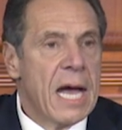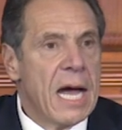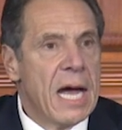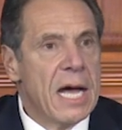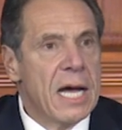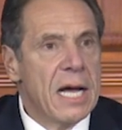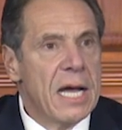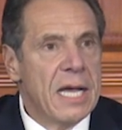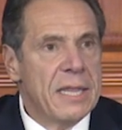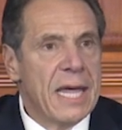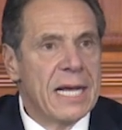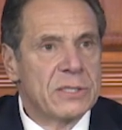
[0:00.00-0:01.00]
Uh,
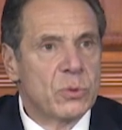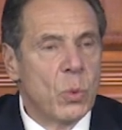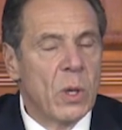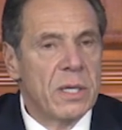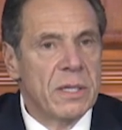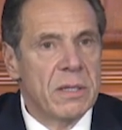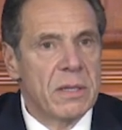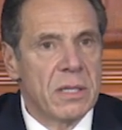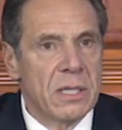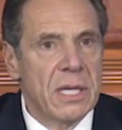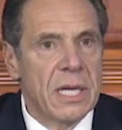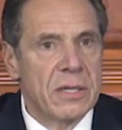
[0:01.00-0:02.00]
and that's what
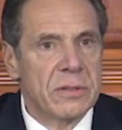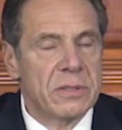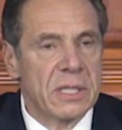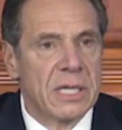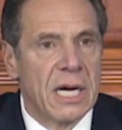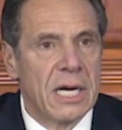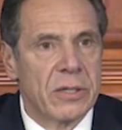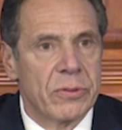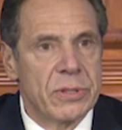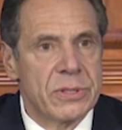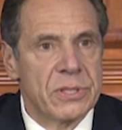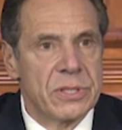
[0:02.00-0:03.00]
the letter to
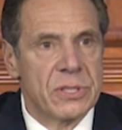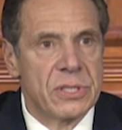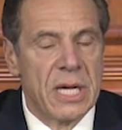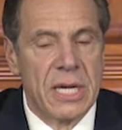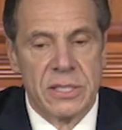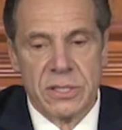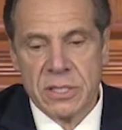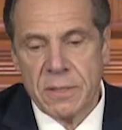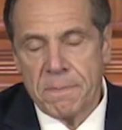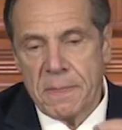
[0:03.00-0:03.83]
Congress says.